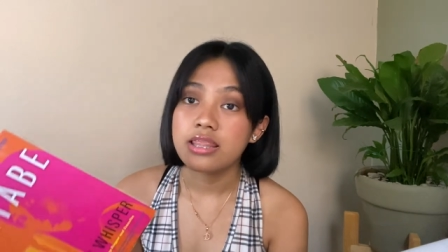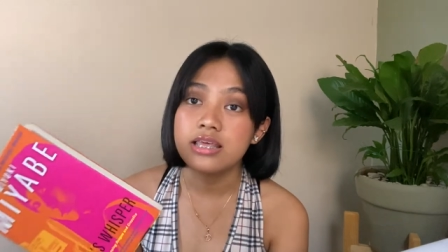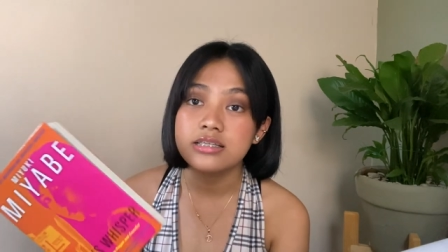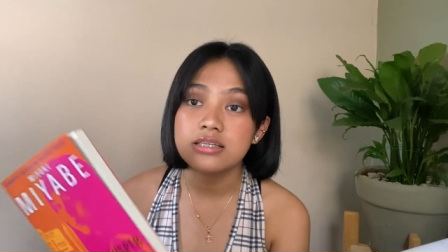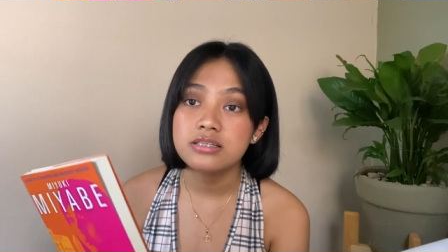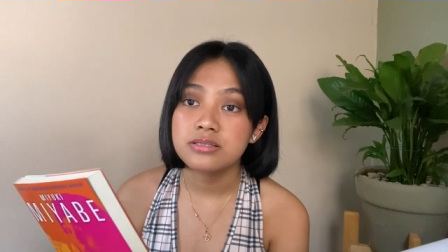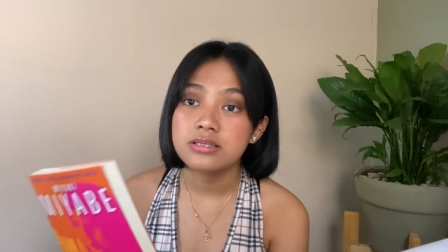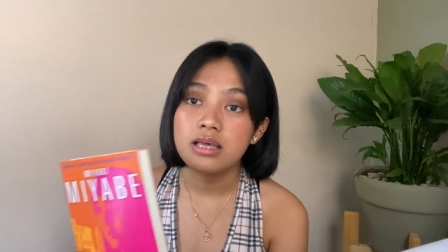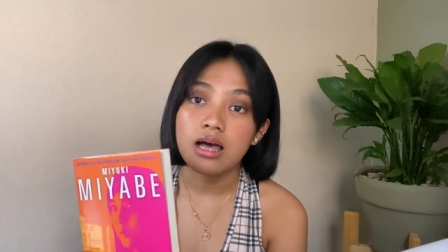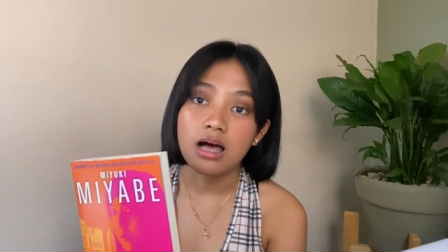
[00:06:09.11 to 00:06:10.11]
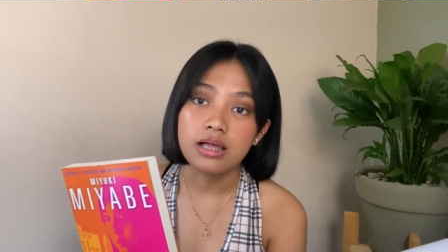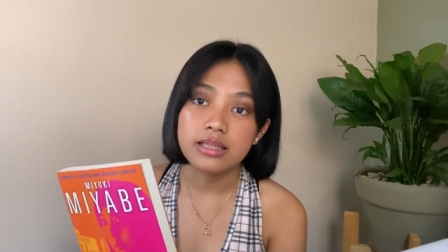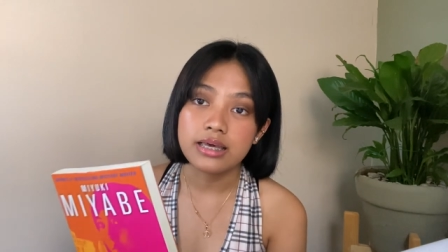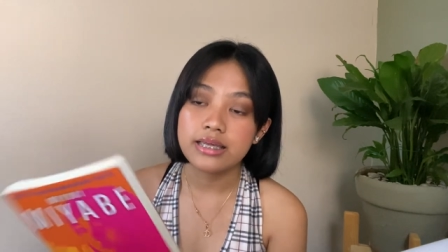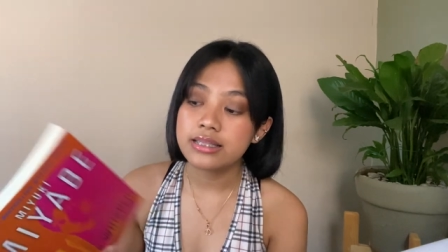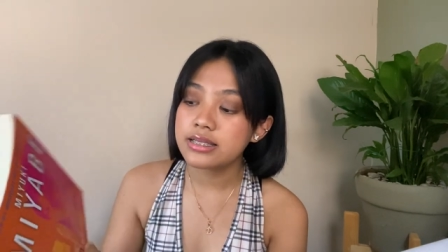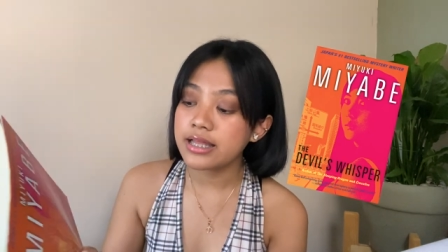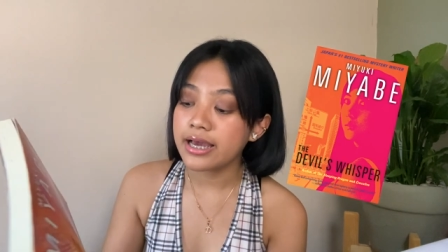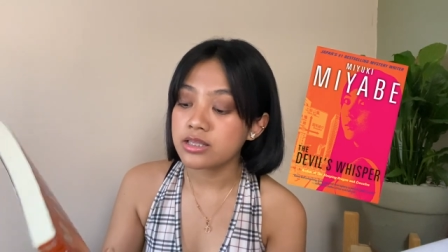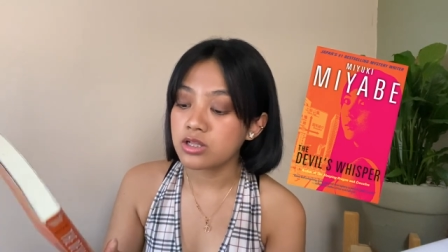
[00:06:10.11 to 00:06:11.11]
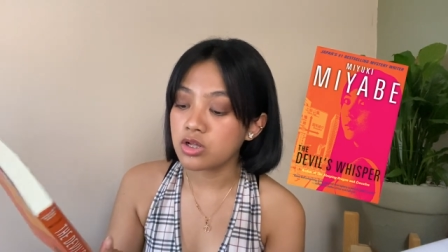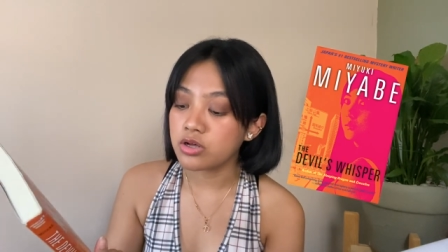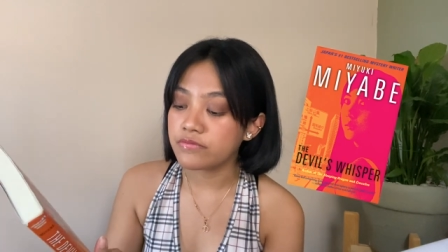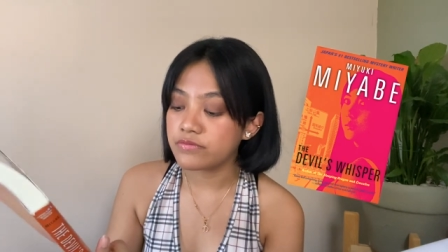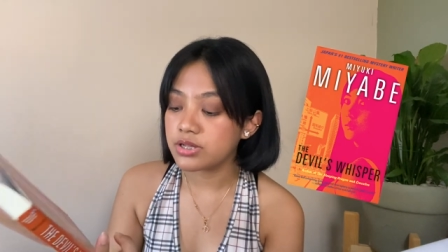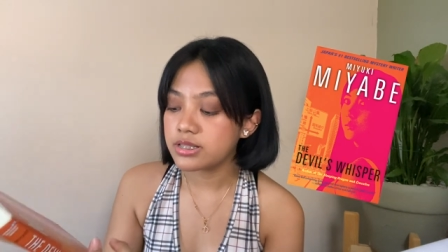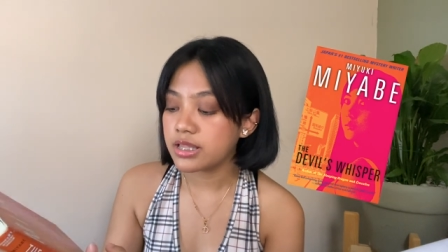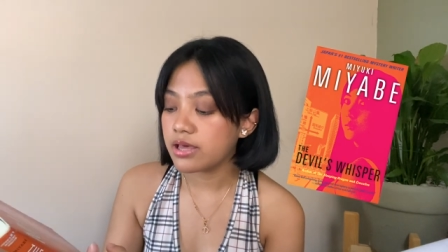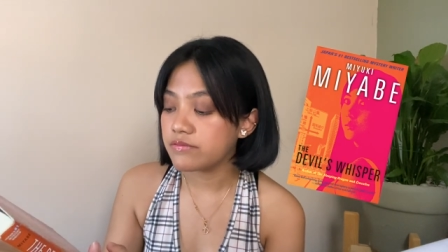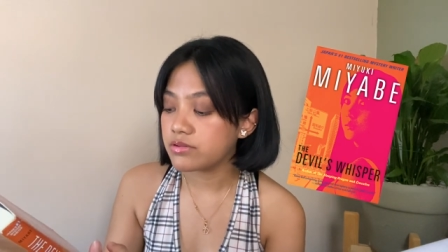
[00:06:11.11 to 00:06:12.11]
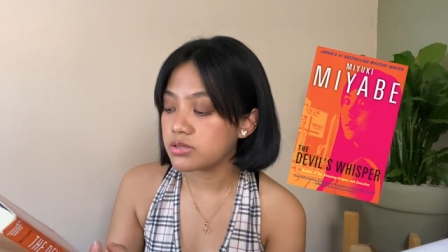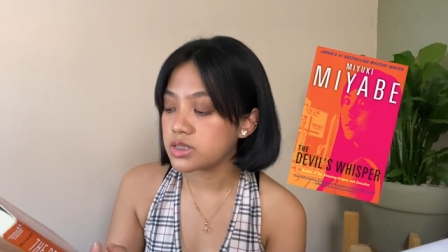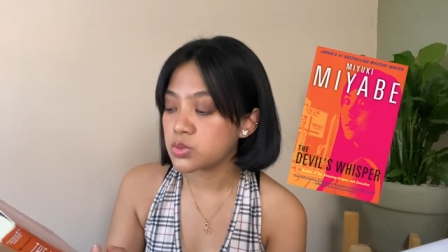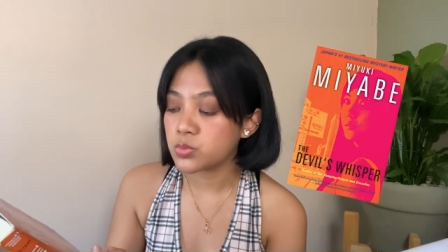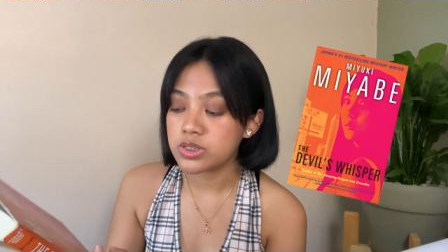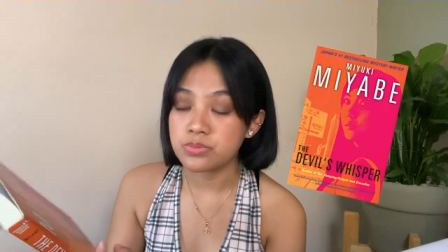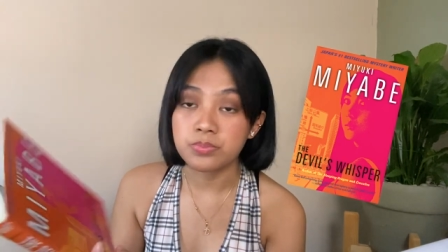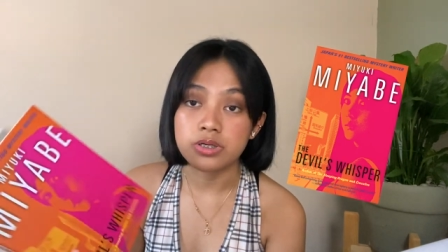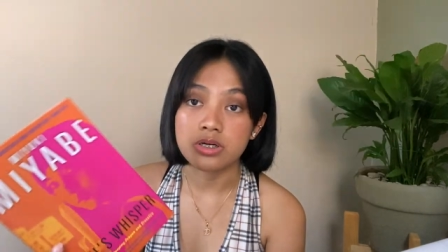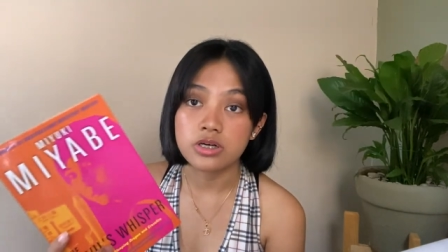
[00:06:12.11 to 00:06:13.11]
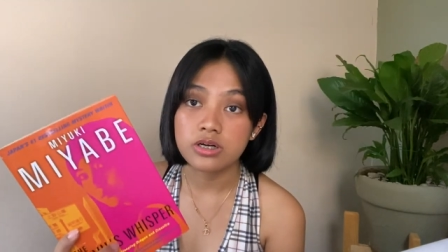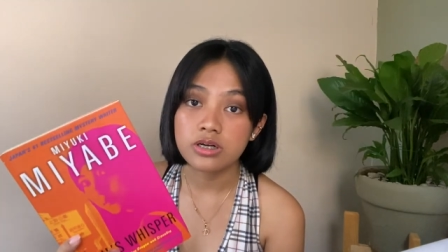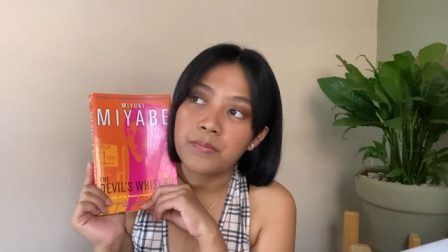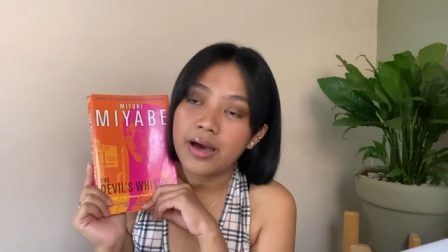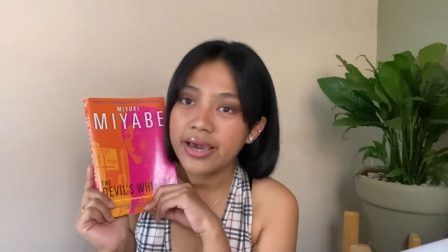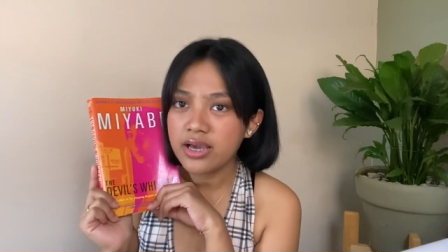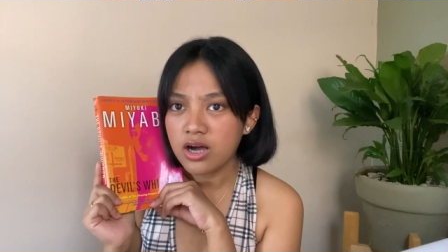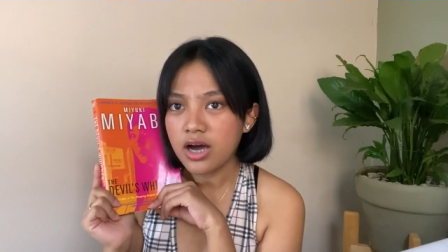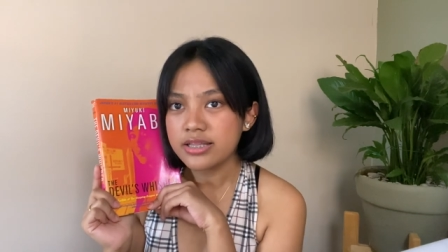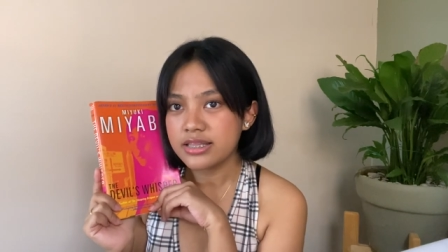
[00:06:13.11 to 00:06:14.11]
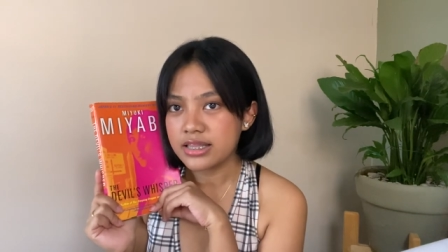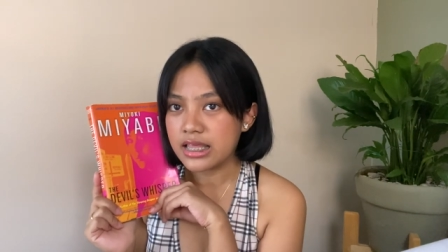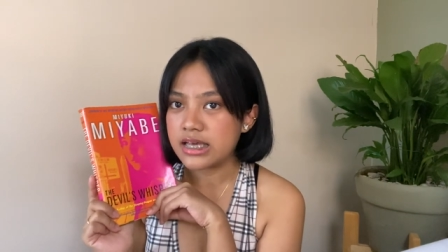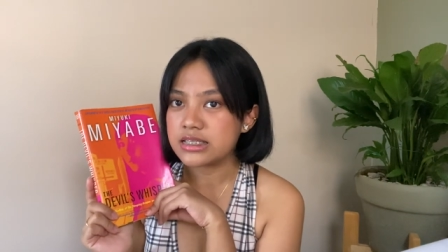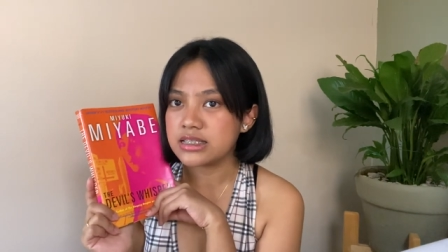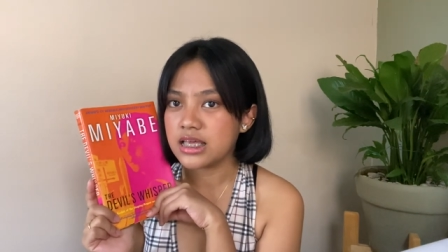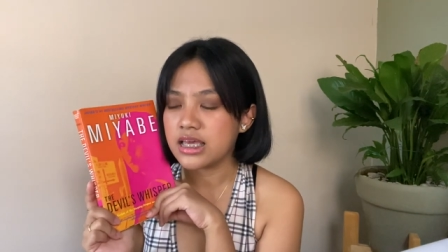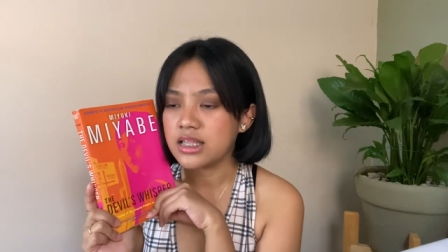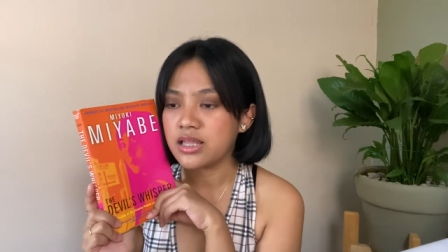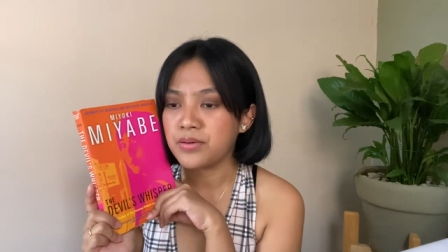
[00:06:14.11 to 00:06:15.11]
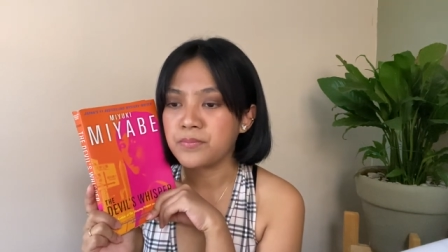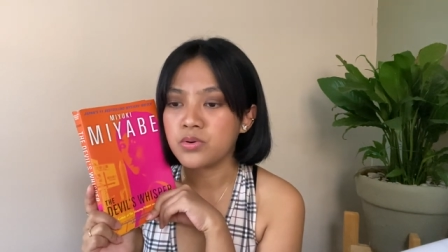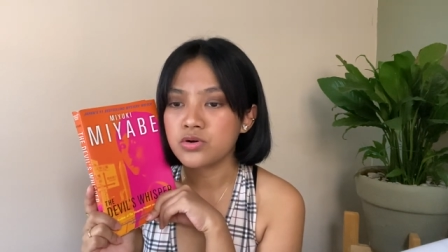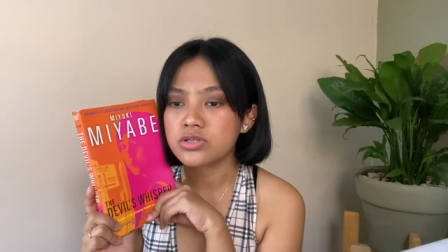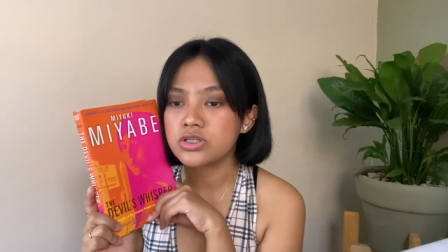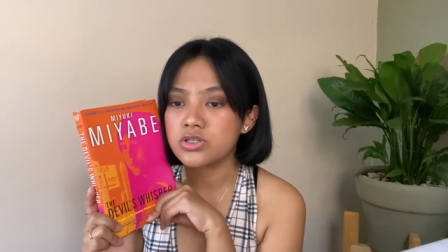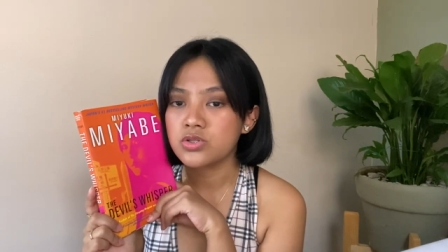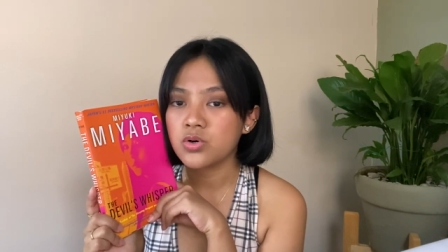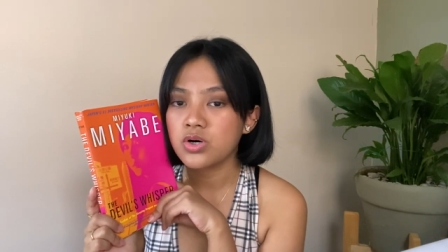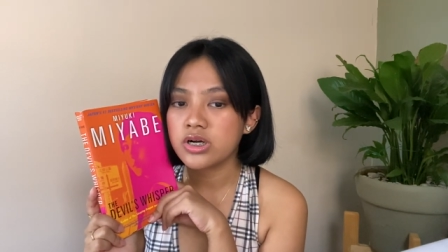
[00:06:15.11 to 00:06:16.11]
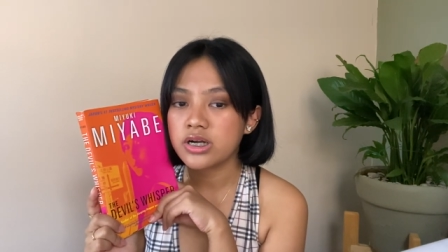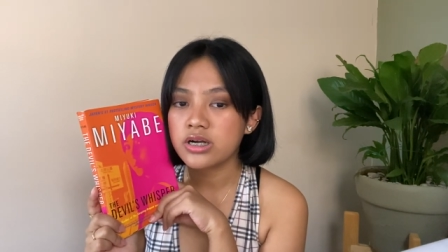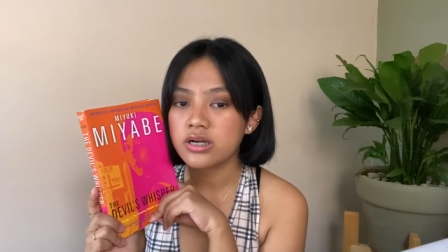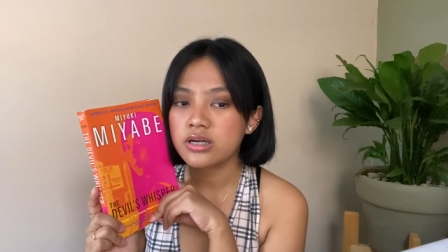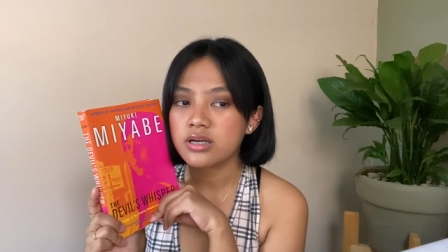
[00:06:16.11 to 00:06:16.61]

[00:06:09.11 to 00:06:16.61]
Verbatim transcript: This is in the title of The Devil's Whisperer. I got this in a bookstore.